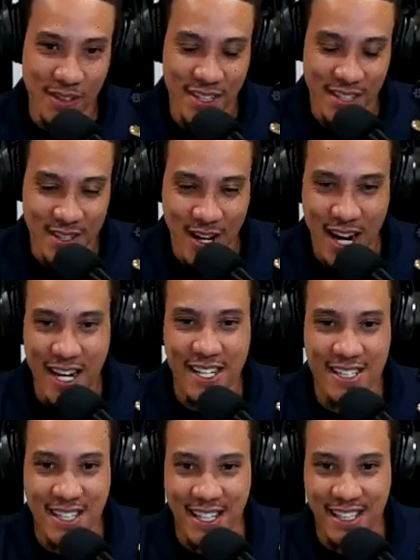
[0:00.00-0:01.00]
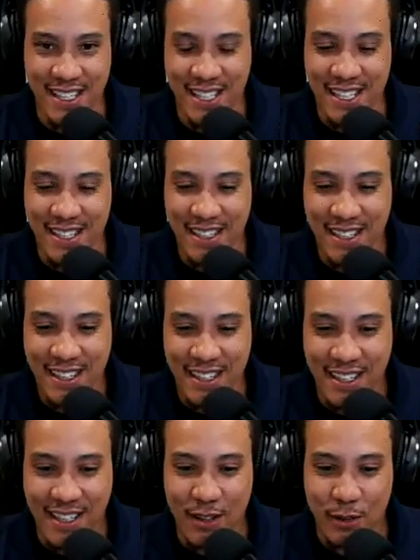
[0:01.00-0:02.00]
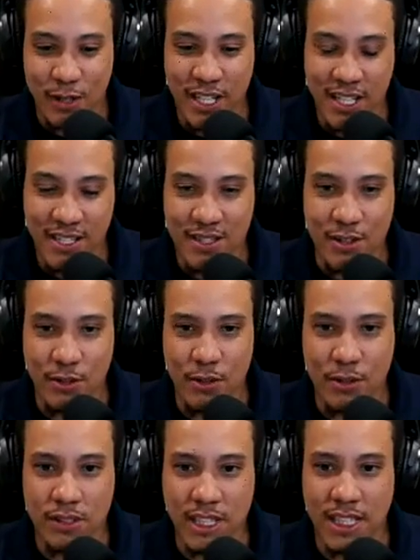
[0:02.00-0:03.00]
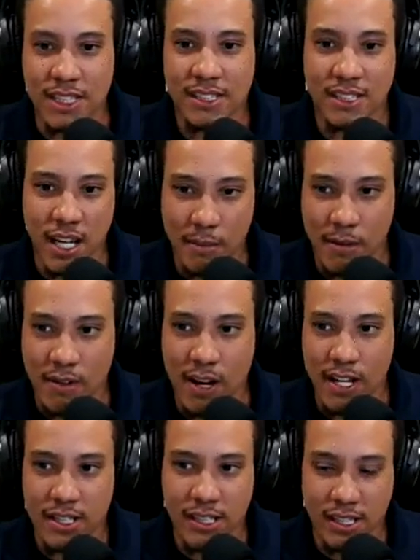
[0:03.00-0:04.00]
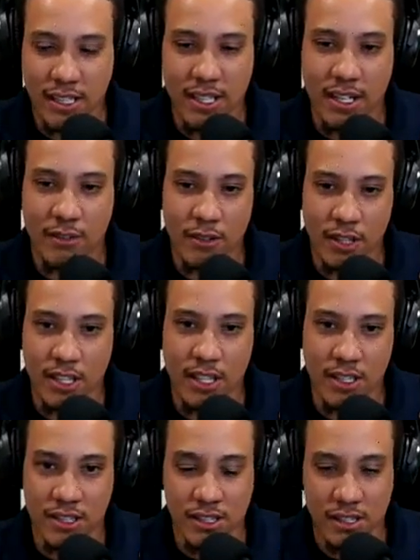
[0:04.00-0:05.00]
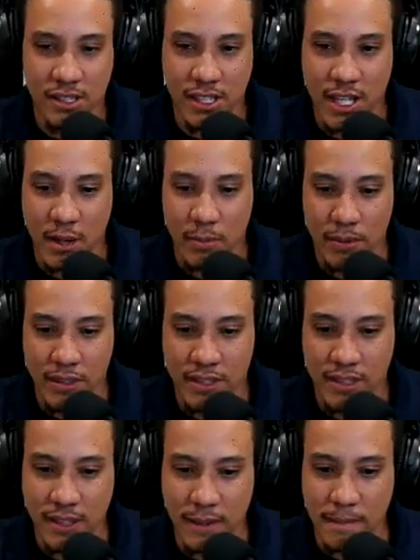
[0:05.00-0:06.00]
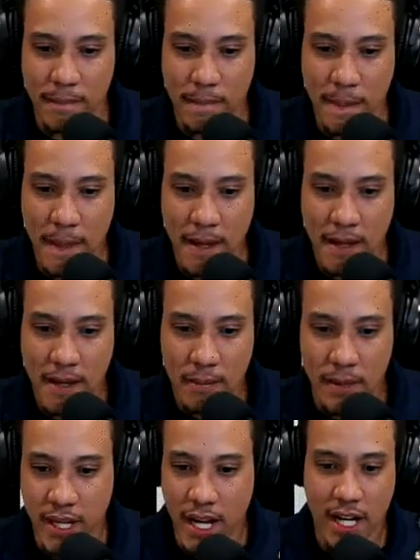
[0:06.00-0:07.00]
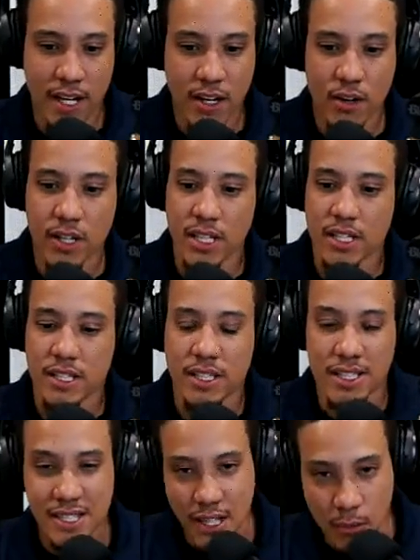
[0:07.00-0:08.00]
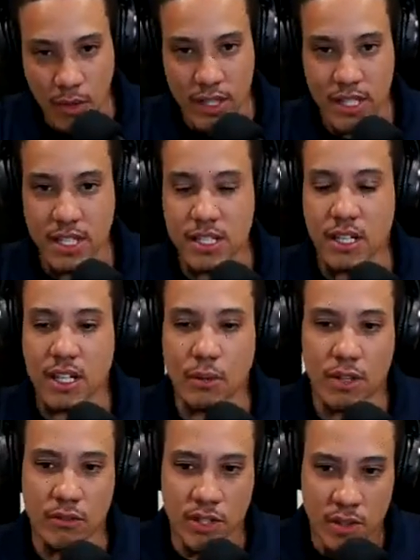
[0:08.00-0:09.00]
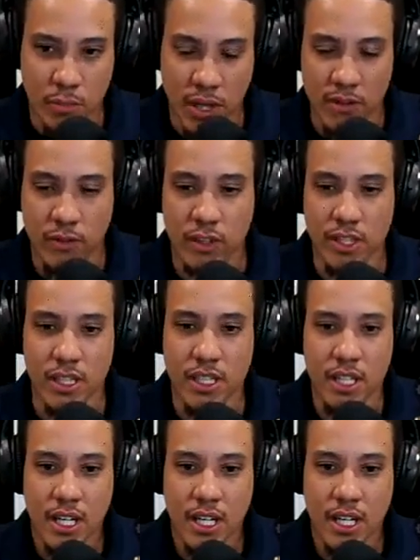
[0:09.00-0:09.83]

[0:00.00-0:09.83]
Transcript: the dragging technique, uh, with his tools. And then samurai technique, I really understood that. But um, but yeah, I can go into somewhat detail. I want to respectfully